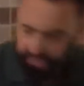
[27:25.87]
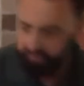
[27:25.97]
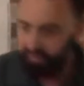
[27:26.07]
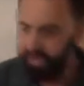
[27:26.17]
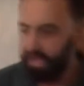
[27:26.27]

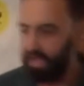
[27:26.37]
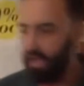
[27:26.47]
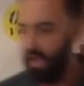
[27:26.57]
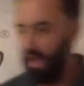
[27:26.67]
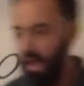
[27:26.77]
of
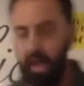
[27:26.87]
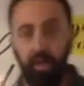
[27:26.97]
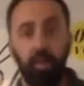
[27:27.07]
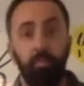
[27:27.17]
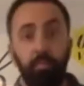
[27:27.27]
the
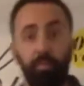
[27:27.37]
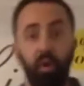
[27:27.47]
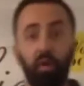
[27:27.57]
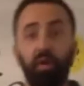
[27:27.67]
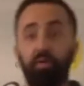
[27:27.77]

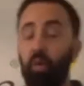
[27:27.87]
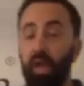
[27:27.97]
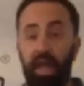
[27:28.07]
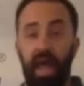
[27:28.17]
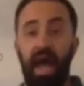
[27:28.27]
bulk of
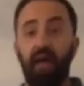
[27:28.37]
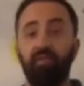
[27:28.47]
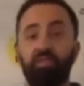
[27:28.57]
what I have.